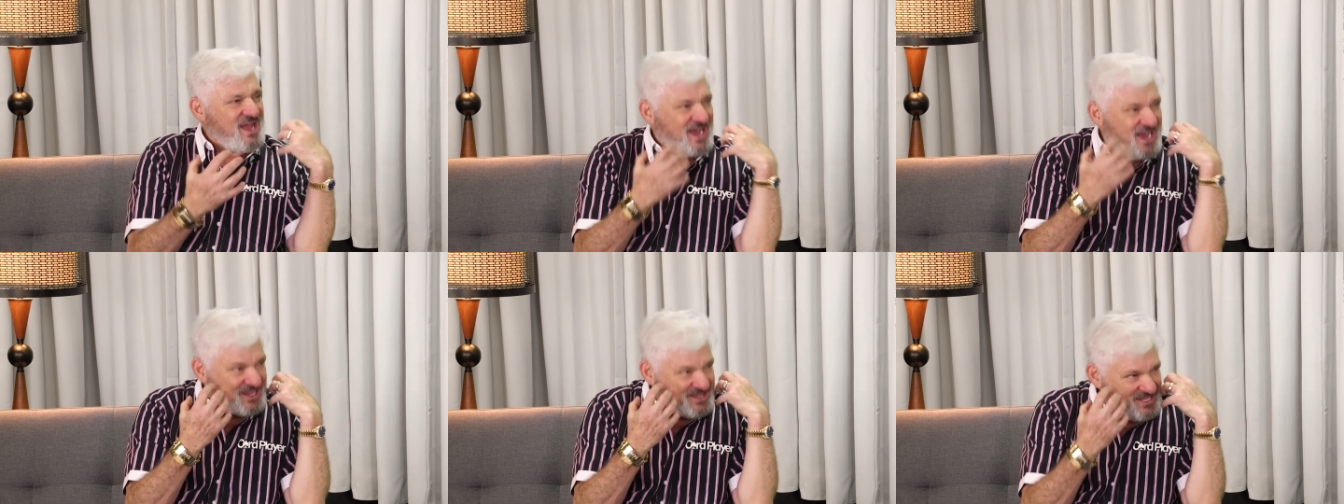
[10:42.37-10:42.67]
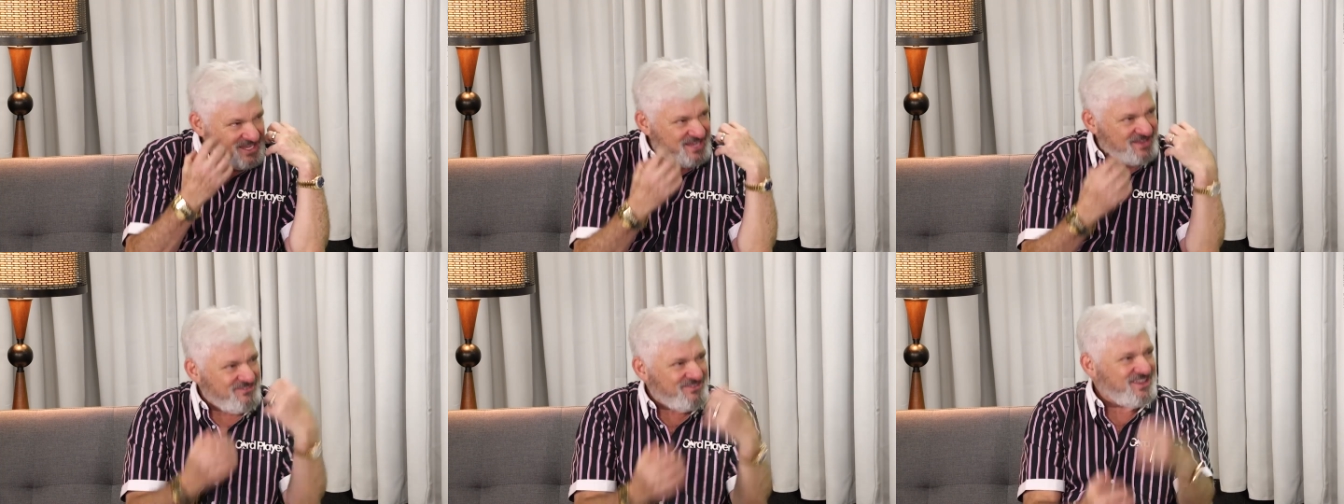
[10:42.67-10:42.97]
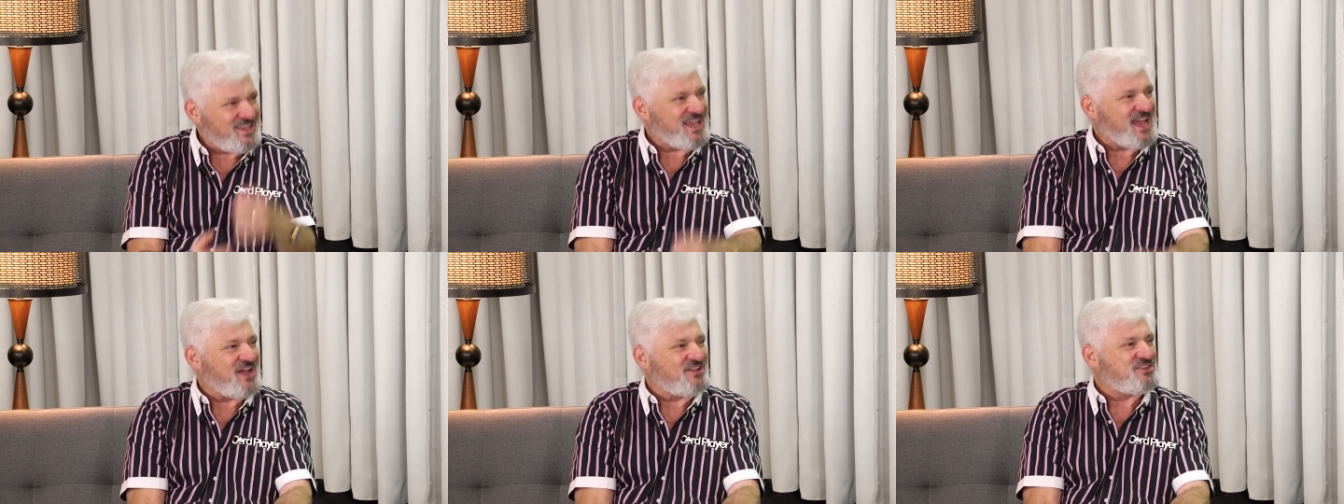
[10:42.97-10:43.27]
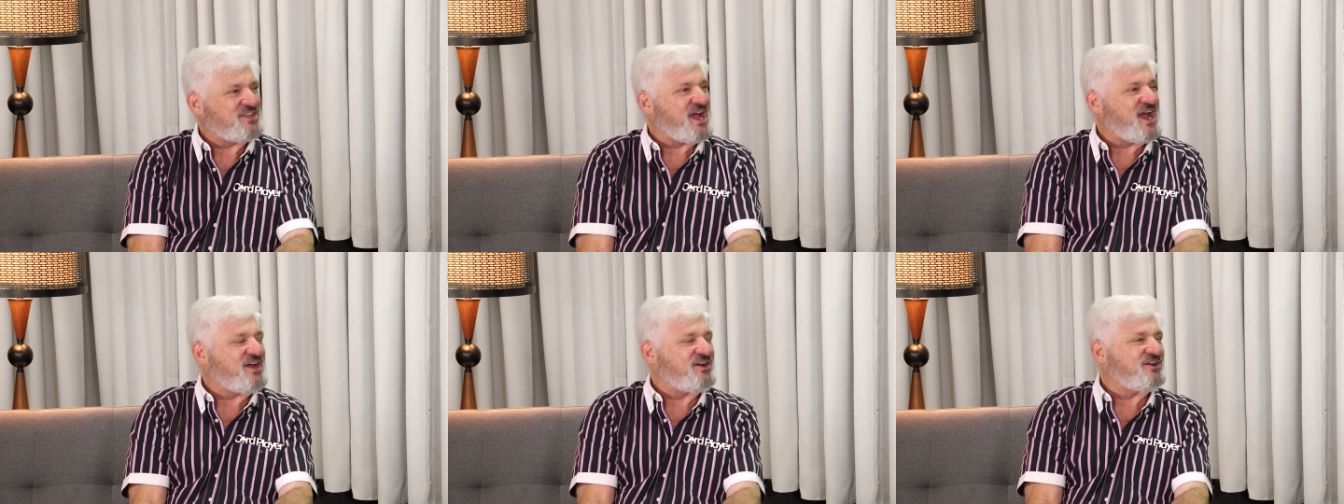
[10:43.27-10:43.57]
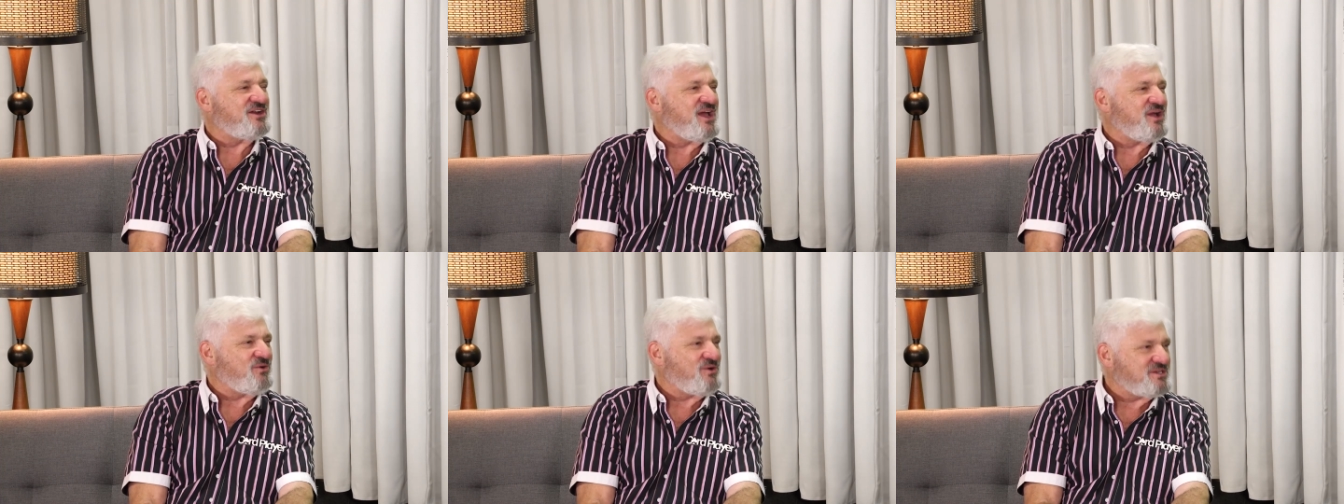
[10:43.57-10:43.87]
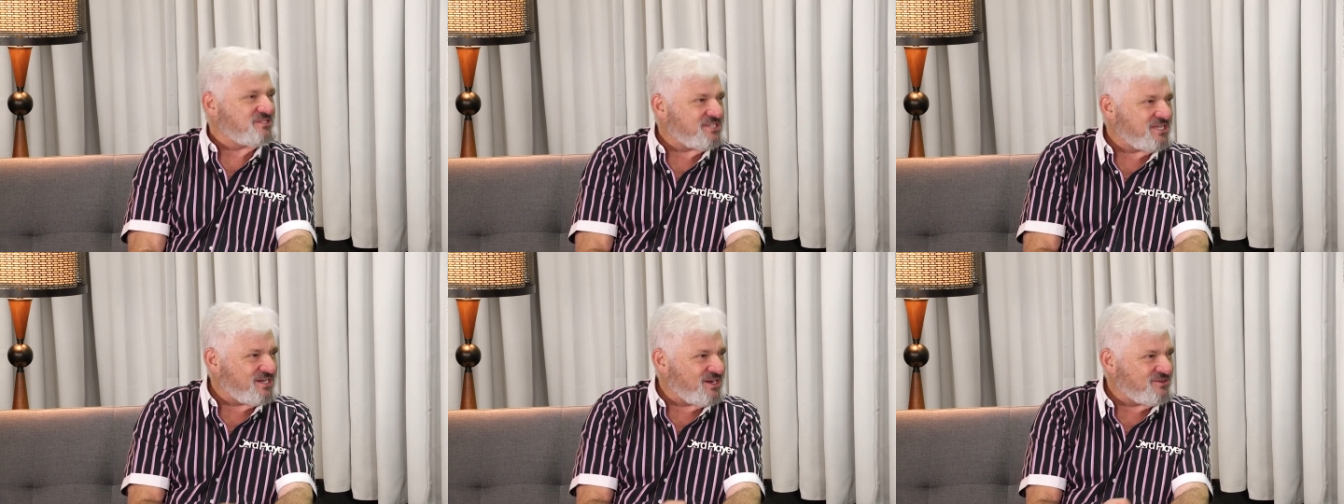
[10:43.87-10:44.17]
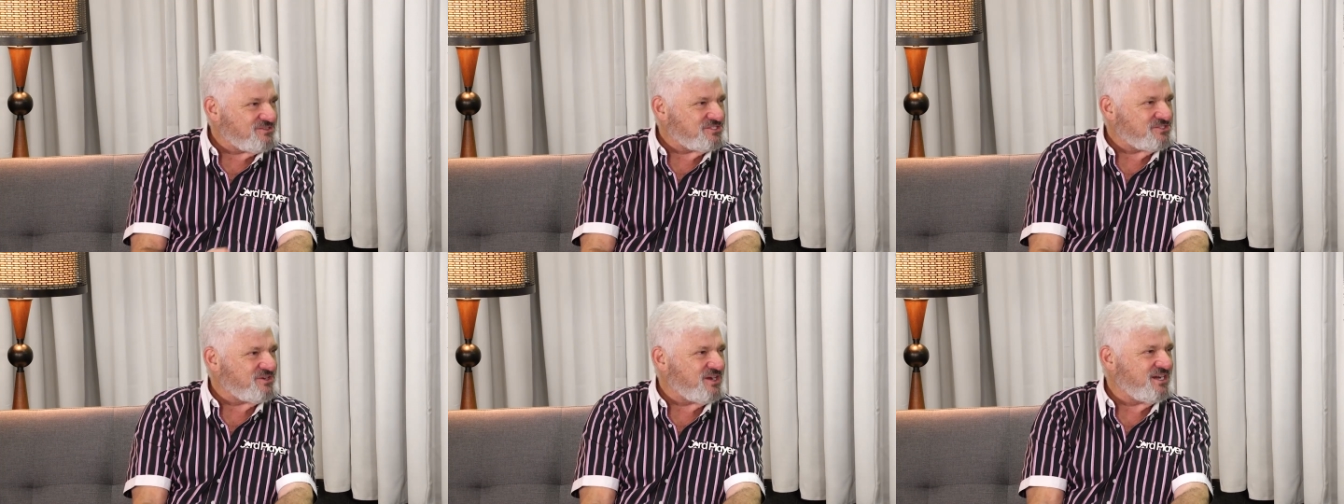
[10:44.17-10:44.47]
on TV how tired I was, and I
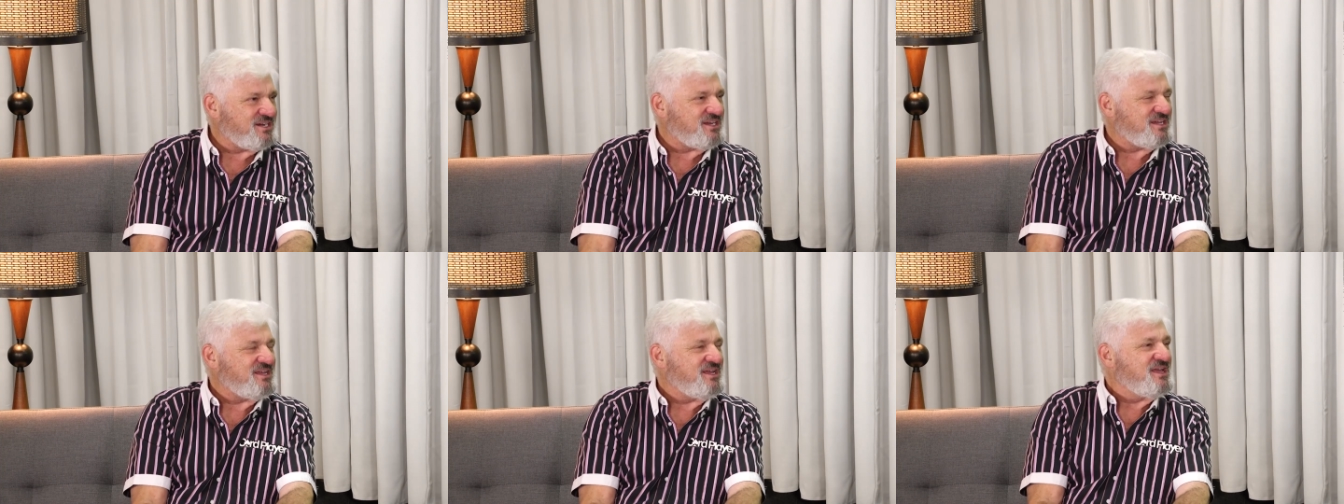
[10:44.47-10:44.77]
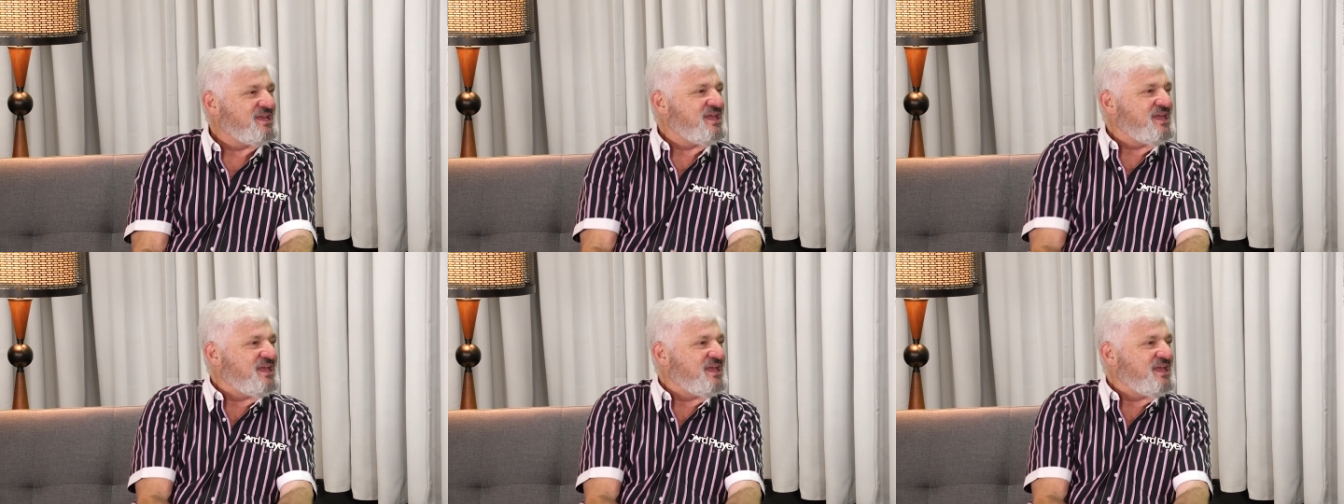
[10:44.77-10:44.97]
was trying to